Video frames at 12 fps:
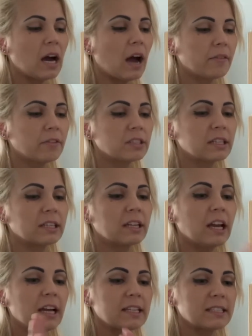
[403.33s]
I will sing
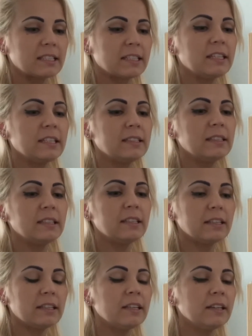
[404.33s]
C, D,
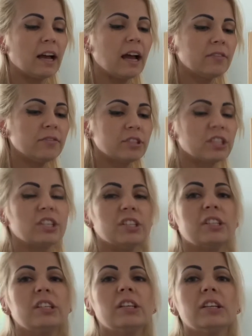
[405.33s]
E, F, C,
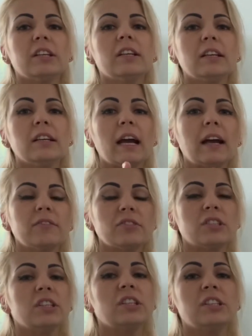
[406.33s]
D, E, F,
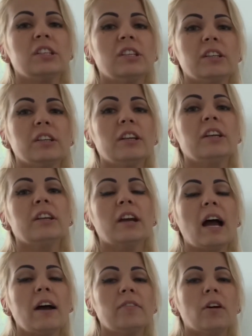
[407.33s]
C, D, E,
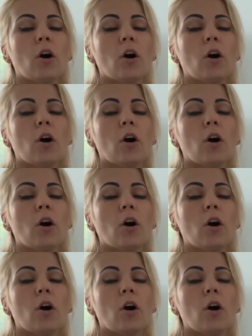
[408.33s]
F,